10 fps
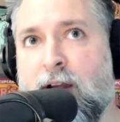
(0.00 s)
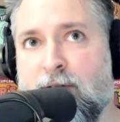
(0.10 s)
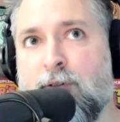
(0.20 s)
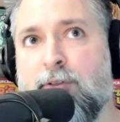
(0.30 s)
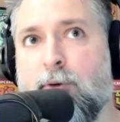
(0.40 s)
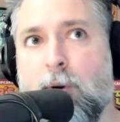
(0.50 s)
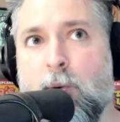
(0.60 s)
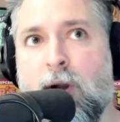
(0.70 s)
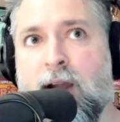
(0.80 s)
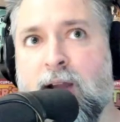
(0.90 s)
ever throw
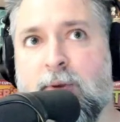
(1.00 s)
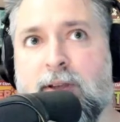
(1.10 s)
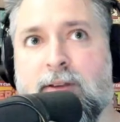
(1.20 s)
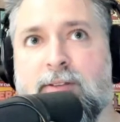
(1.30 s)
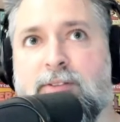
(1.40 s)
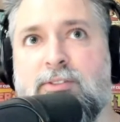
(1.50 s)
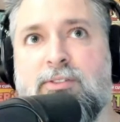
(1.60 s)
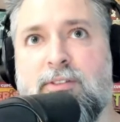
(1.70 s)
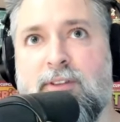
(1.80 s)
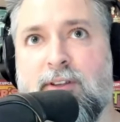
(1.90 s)
away
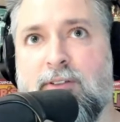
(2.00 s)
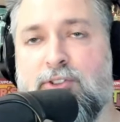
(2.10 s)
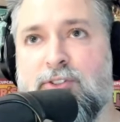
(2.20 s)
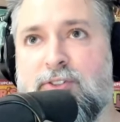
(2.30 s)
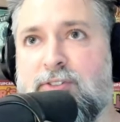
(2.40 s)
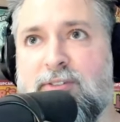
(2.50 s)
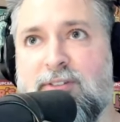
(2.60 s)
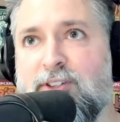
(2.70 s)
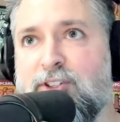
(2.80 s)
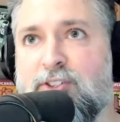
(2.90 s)
because you just
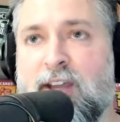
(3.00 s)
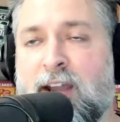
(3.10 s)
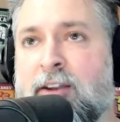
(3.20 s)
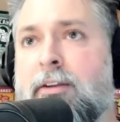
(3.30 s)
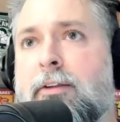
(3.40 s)
can't.